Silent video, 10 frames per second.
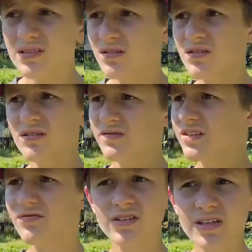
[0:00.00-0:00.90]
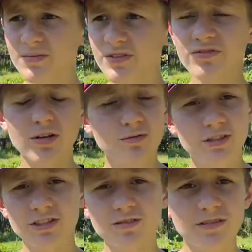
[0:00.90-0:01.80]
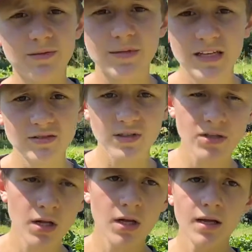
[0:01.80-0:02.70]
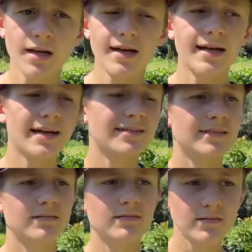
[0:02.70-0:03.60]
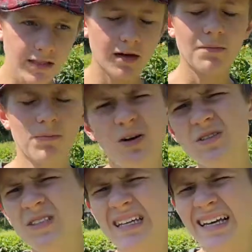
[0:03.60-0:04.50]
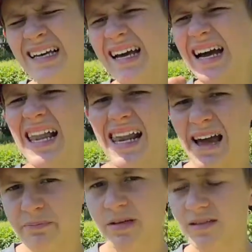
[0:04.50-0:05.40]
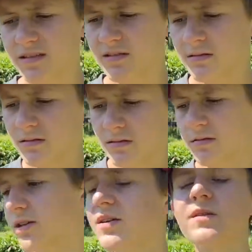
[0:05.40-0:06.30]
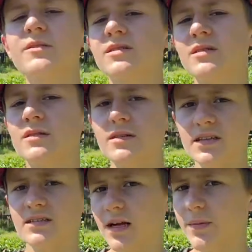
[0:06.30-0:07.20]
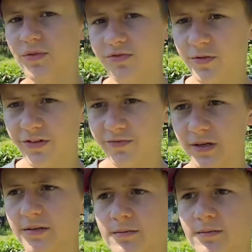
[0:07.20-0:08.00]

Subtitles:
A lot of different types of cobras use them as well. And yeah, most elapids use this type of movement.